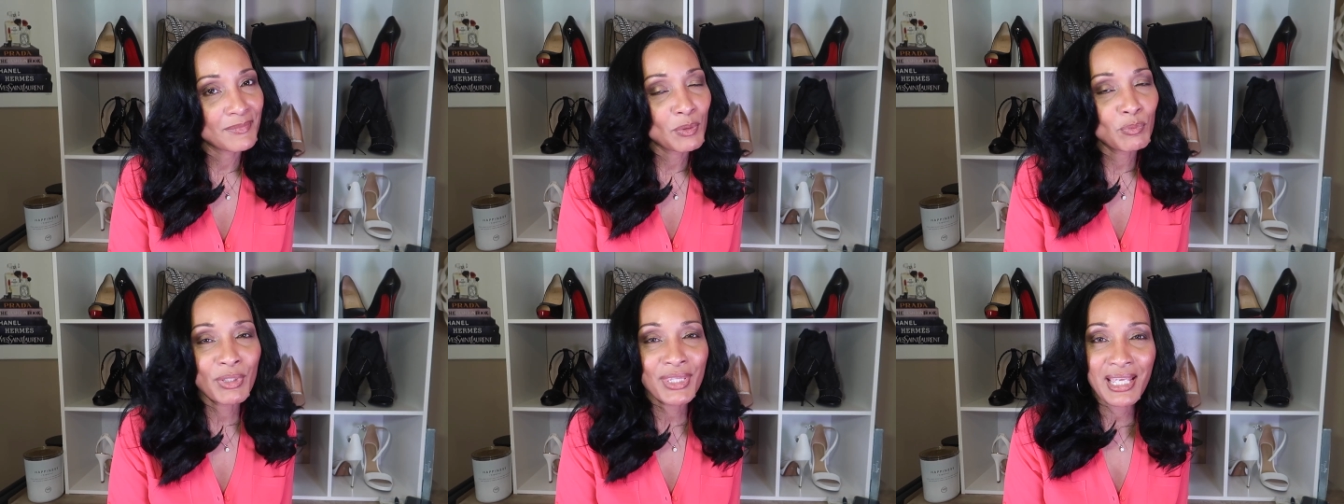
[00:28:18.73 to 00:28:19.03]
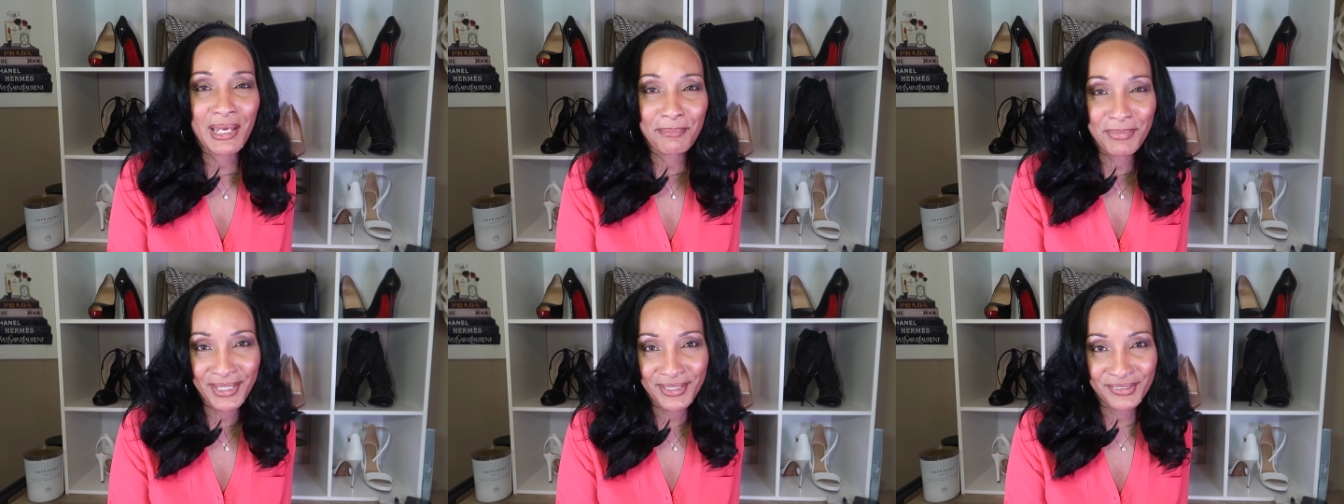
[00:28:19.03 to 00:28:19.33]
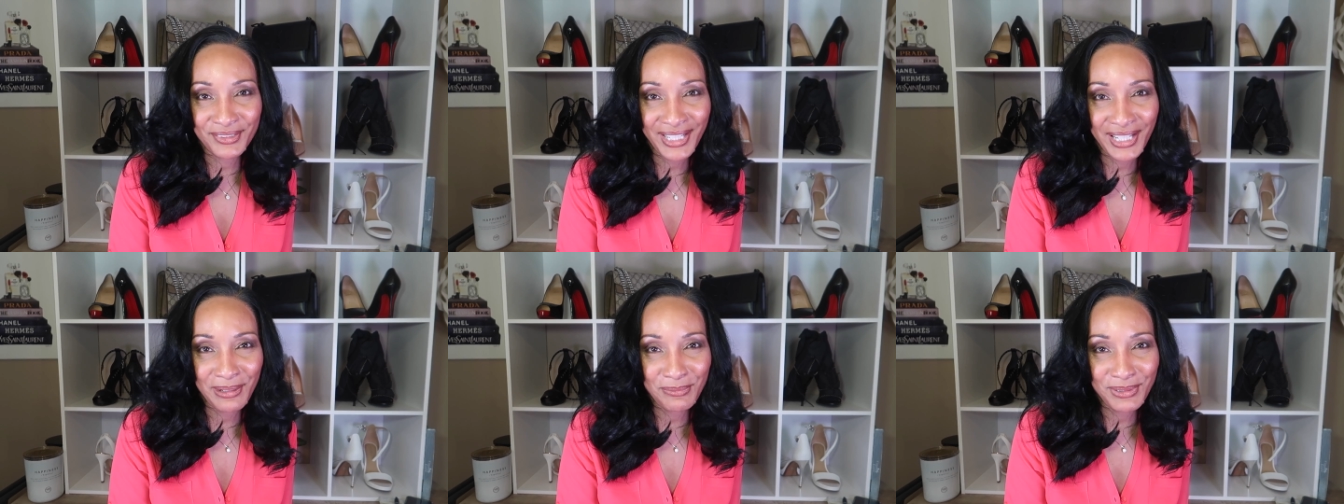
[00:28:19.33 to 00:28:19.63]
Would that be
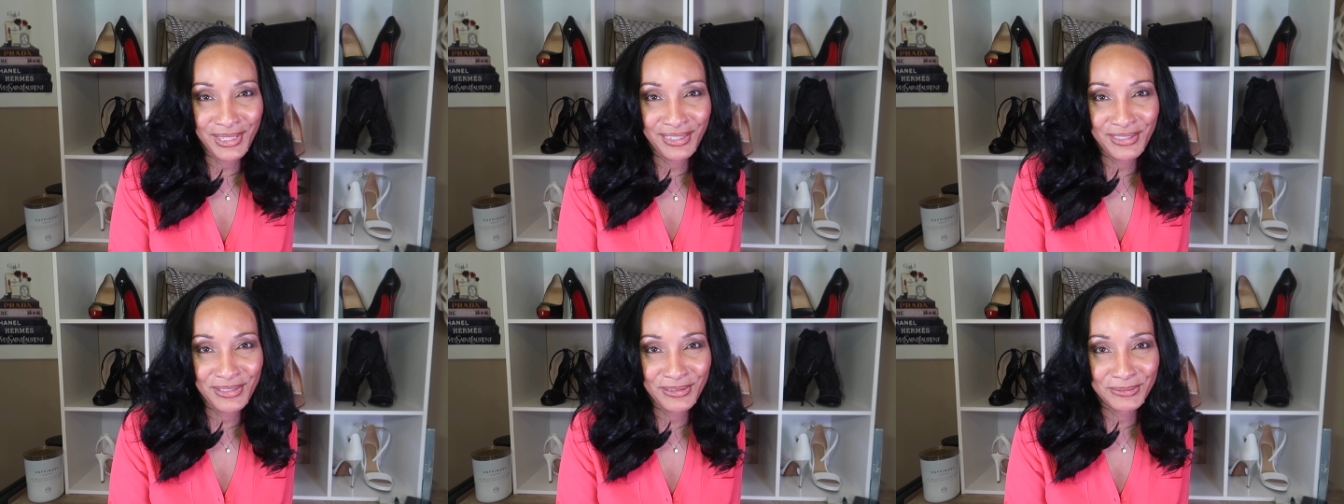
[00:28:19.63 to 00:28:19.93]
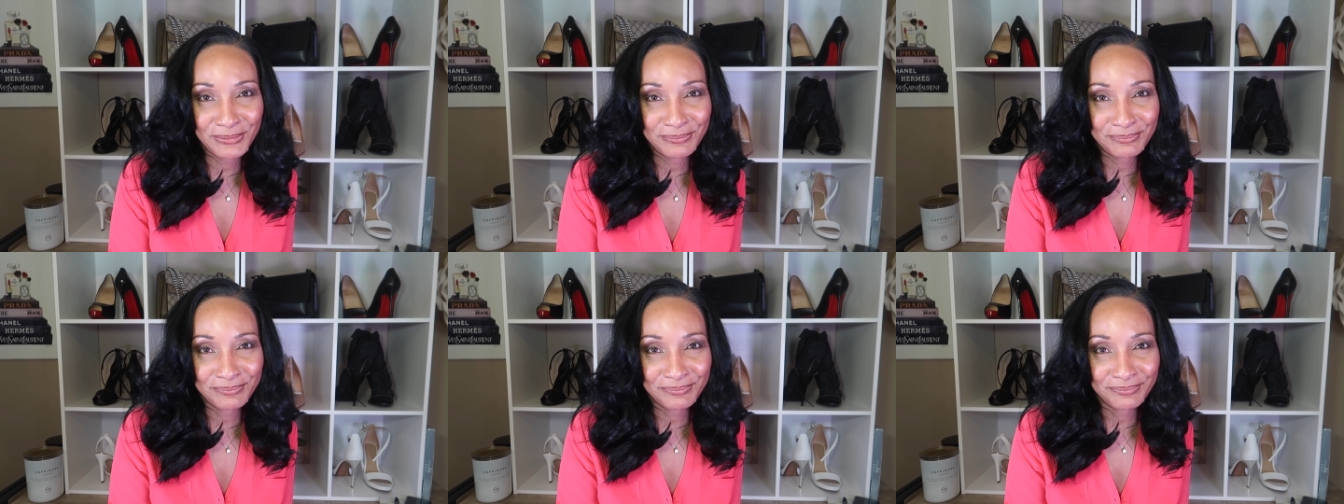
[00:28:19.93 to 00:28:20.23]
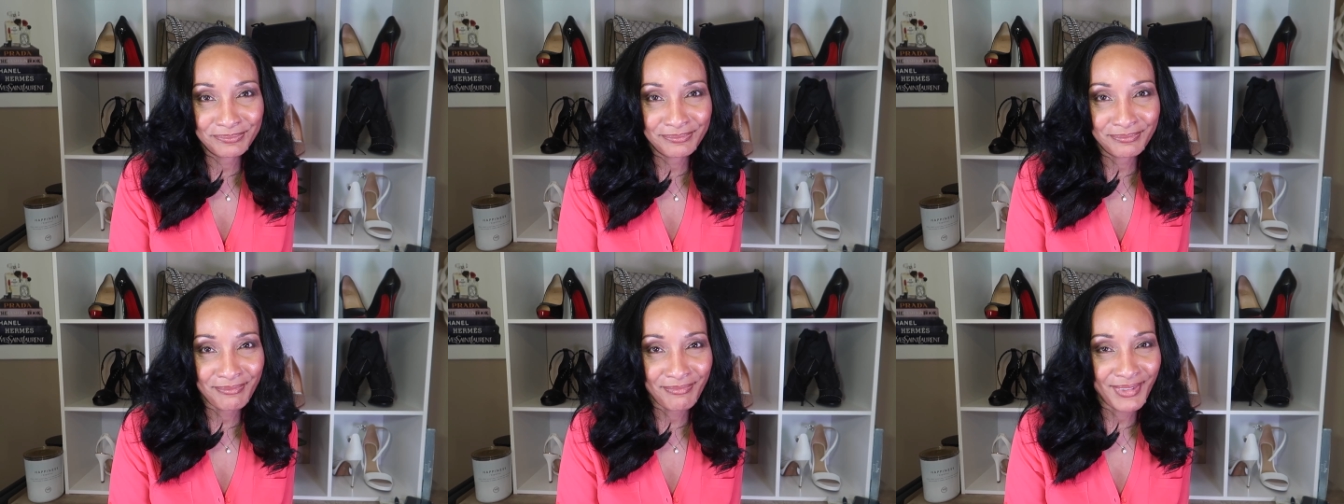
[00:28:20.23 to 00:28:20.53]
okay with you?
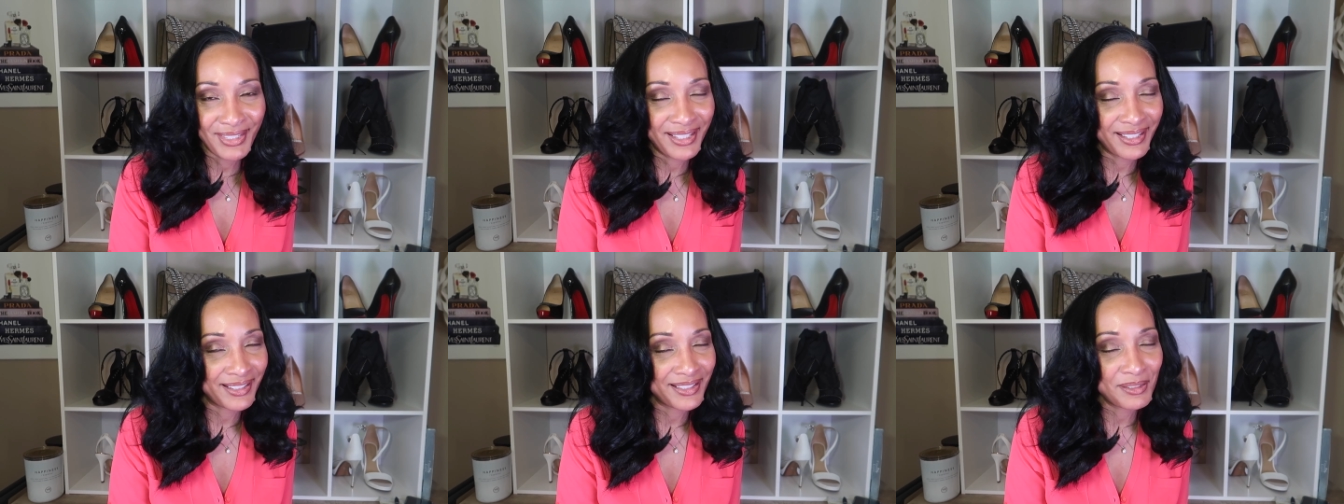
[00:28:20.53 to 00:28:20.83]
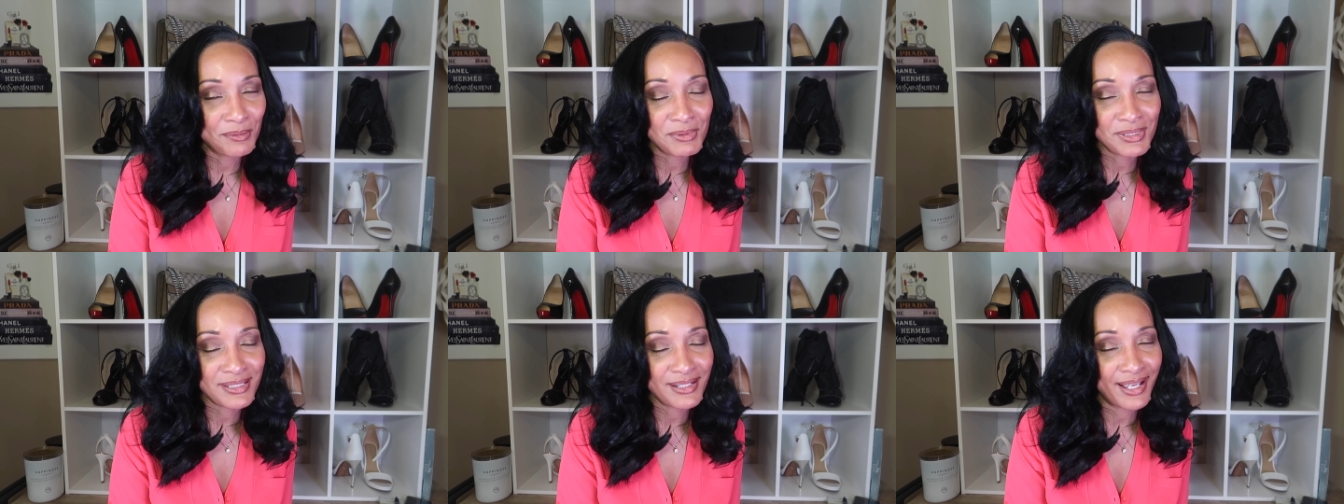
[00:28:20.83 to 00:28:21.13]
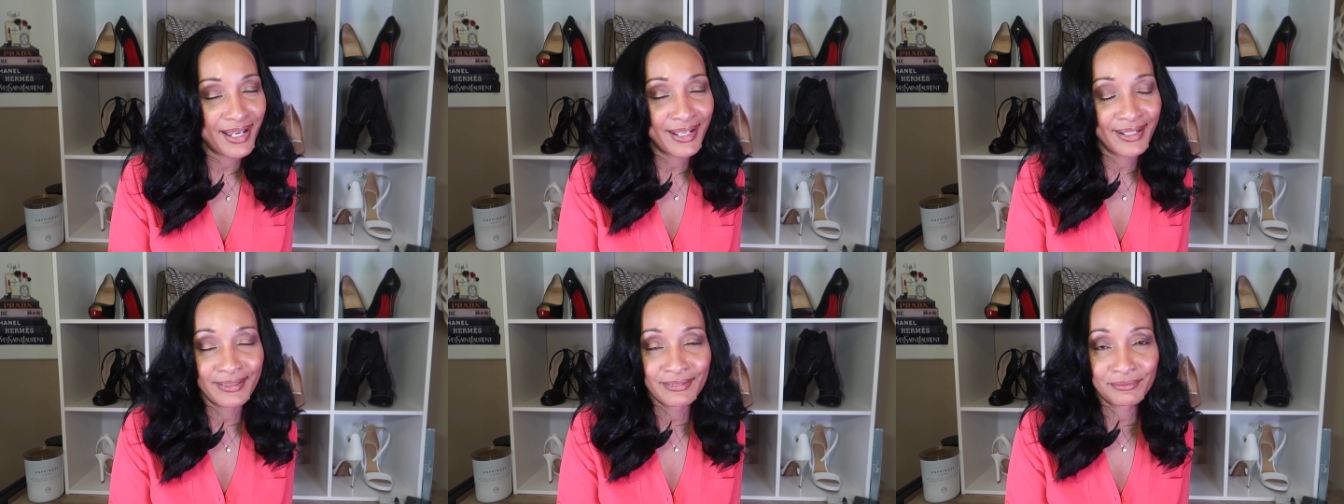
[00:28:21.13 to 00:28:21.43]
And he was
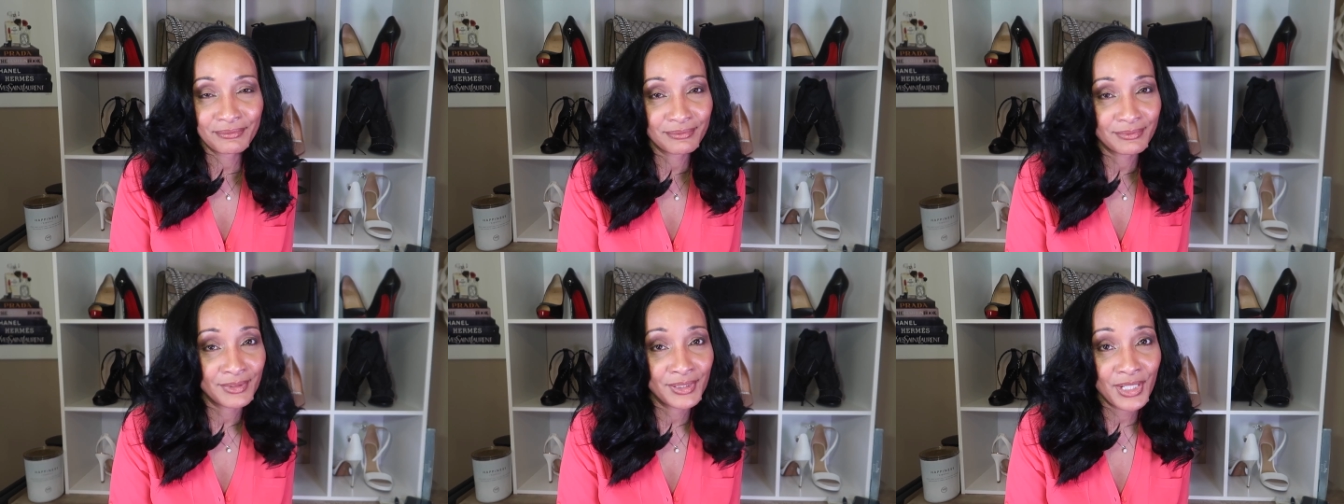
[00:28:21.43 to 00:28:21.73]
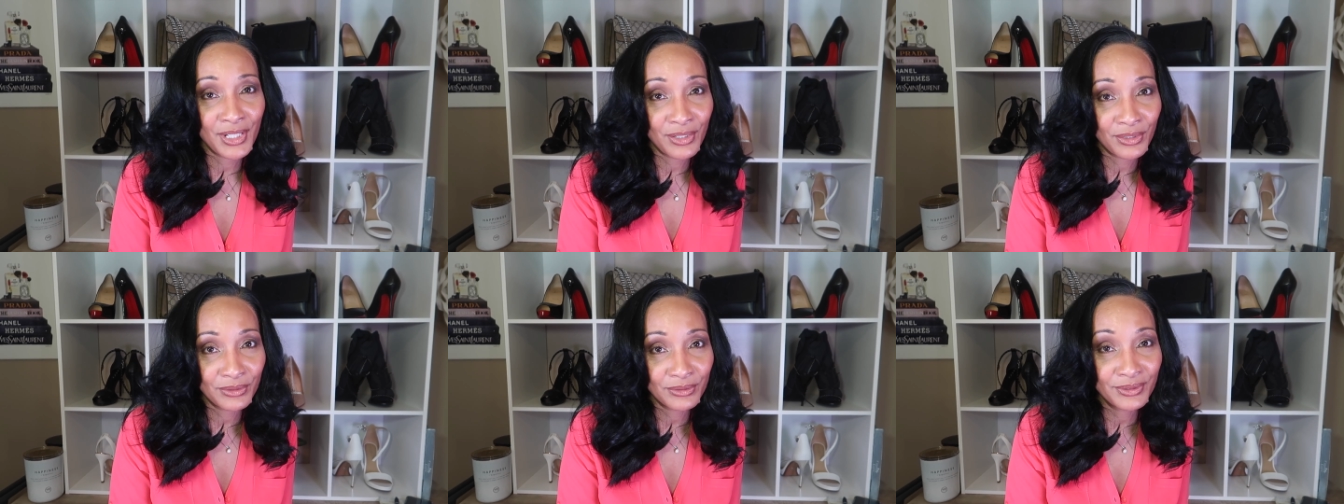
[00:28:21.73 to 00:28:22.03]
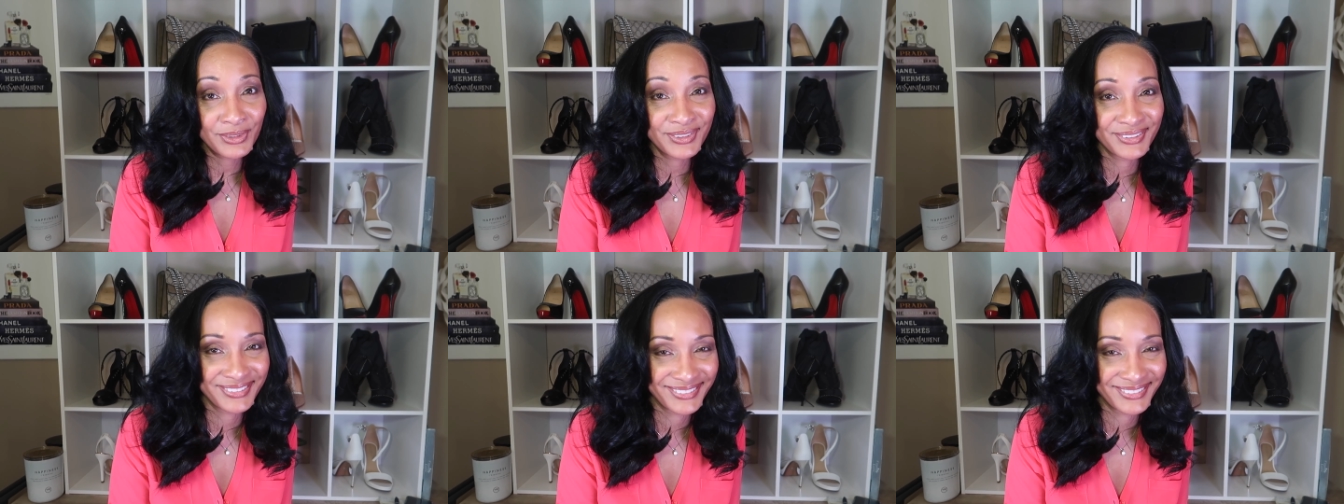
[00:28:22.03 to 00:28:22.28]
like, no.